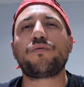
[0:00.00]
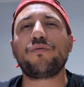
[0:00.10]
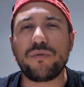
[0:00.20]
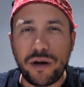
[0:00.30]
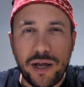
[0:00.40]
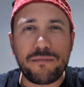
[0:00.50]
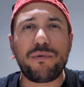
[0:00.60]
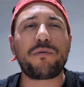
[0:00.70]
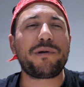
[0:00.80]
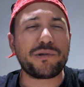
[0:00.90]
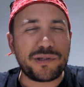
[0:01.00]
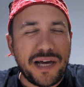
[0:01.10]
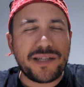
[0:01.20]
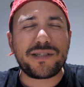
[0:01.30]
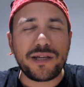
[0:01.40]
to Redbird, because
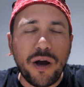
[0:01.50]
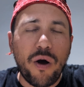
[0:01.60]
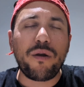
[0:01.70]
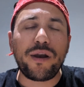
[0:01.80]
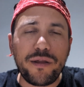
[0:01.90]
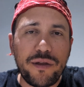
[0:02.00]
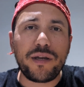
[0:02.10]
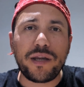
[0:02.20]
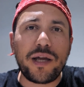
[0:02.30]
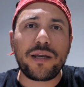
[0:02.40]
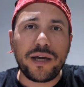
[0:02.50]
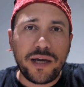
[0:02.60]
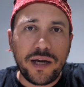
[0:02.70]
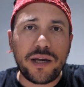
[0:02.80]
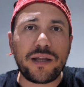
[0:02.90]
that's the only thing that they care.